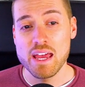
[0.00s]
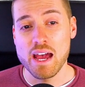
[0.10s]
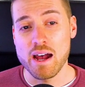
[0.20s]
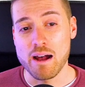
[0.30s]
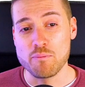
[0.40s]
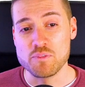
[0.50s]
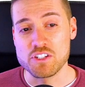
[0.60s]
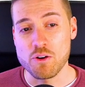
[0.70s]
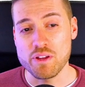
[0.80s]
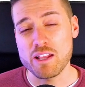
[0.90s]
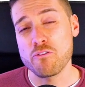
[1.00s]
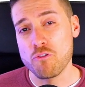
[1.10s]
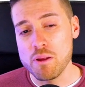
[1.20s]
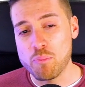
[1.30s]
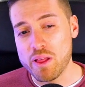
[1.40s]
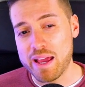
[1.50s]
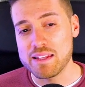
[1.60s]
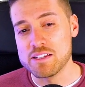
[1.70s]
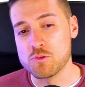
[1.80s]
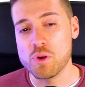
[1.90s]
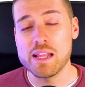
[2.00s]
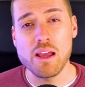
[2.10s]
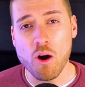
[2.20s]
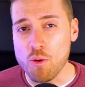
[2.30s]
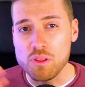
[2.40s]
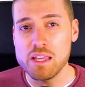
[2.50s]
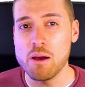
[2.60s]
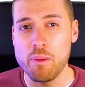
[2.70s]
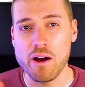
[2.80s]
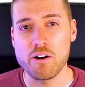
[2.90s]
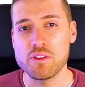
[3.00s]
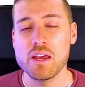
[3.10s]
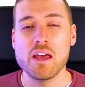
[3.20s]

Um, so yeah, the free plan is really only about